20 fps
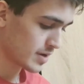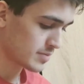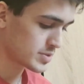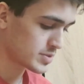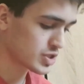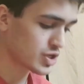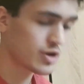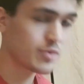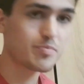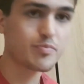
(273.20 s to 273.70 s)
just
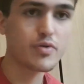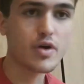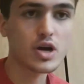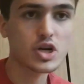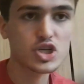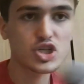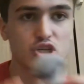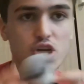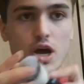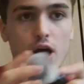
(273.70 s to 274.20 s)
going to
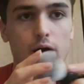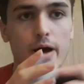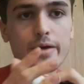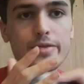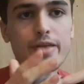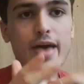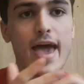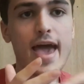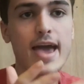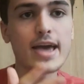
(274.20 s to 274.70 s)
brush the
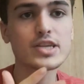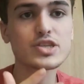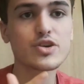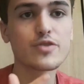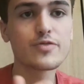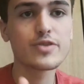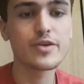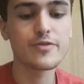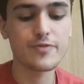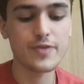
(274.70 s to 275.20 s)
hairs off
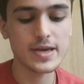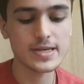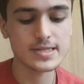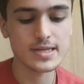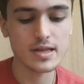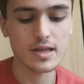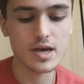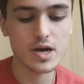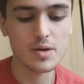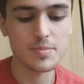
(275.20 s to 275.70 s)
your face a
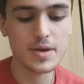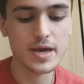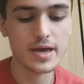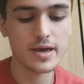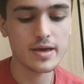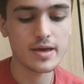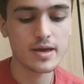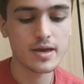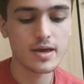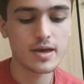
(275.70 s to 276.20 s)
little bit.
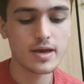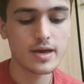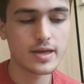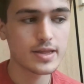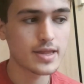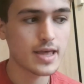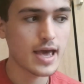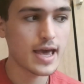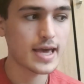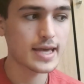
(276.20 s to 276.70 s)

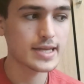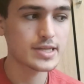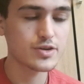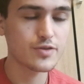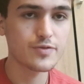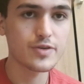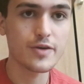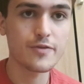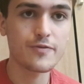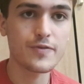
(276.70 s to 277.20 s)
The hairs off
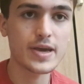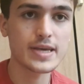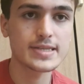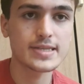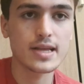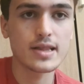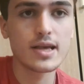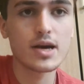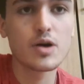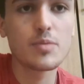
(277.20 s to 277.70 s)
your face a
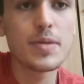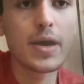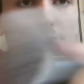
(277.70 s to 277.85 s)
little bit.